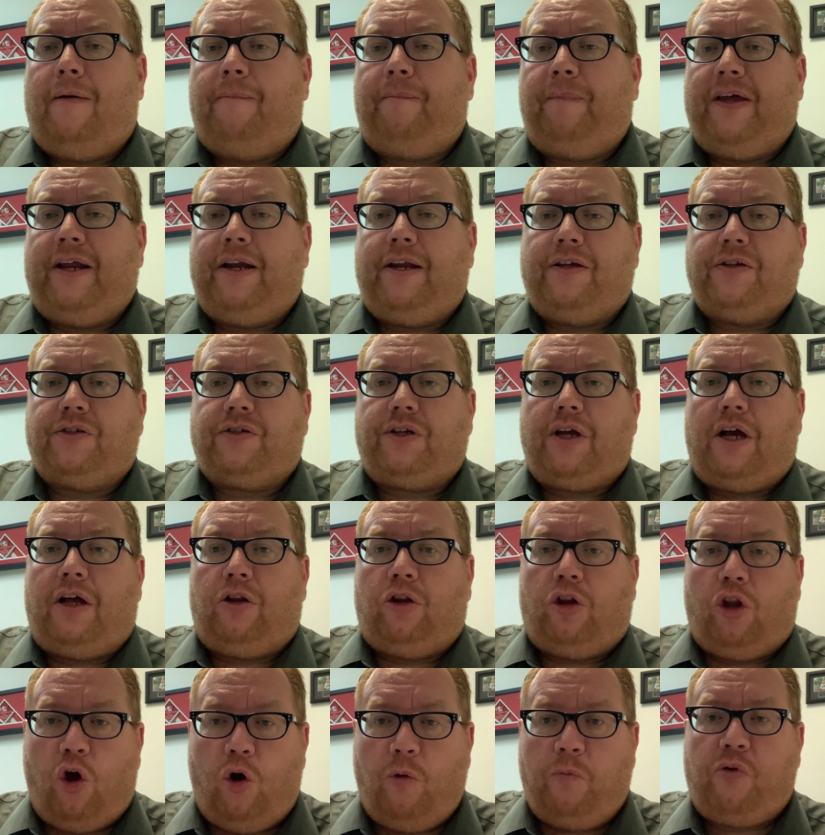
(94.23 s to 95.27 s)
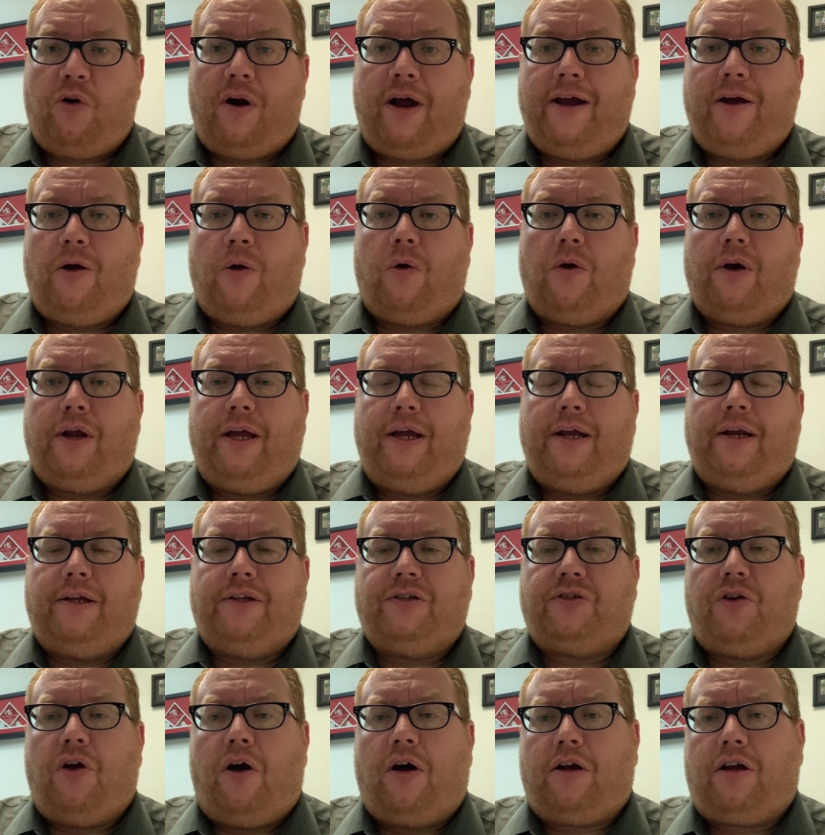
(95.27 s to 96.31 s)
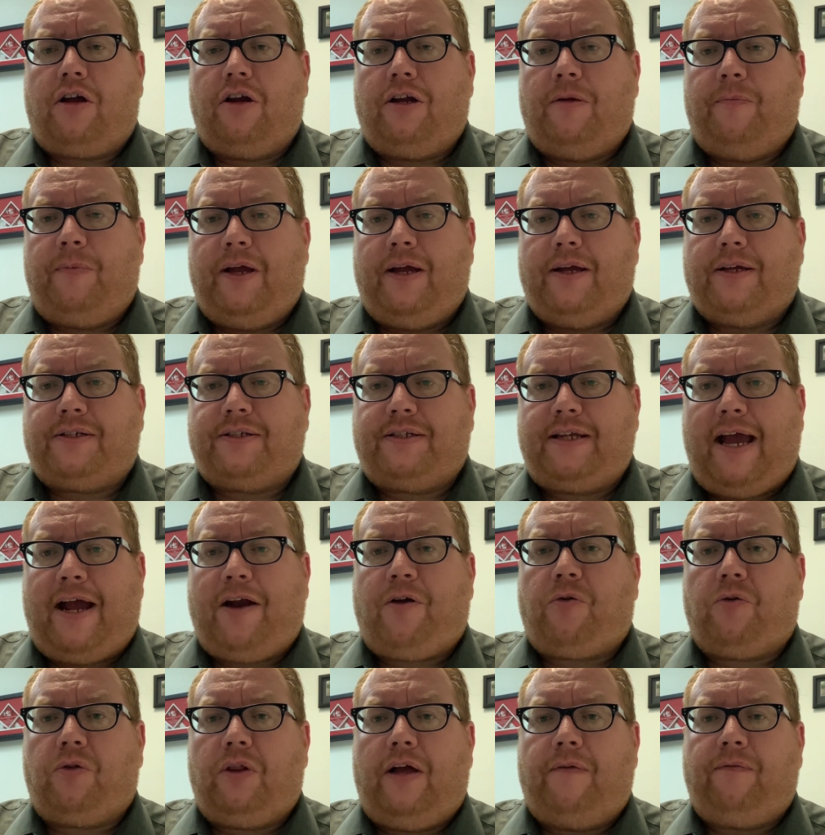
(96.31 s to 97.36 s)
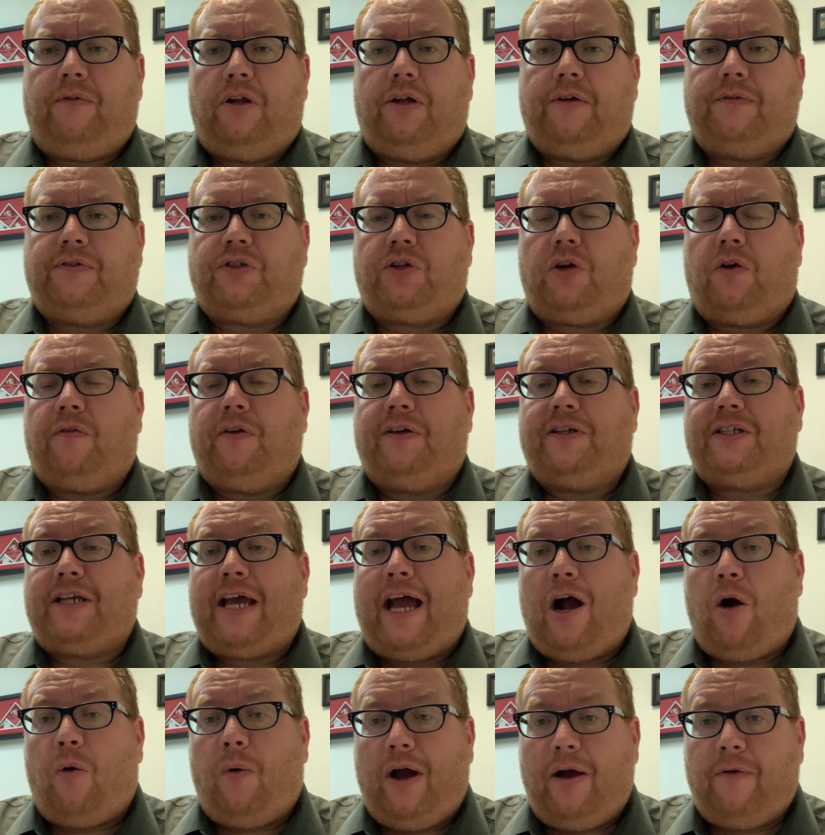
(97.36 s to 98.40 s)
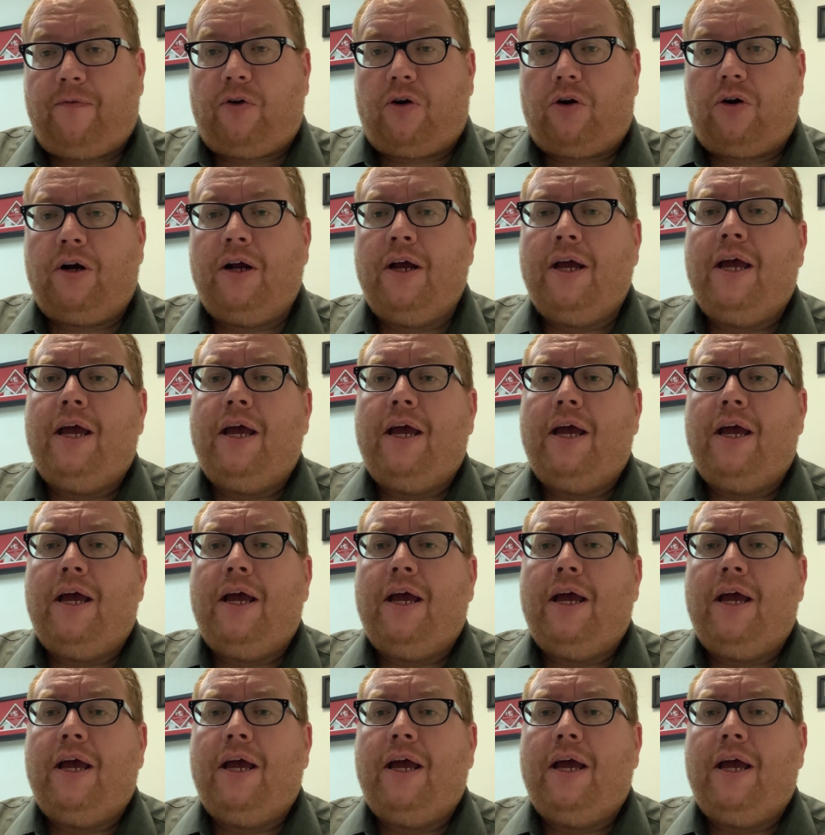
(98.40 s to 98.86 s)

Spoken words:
It is a low priority. It is not going to be a standard level of service. However,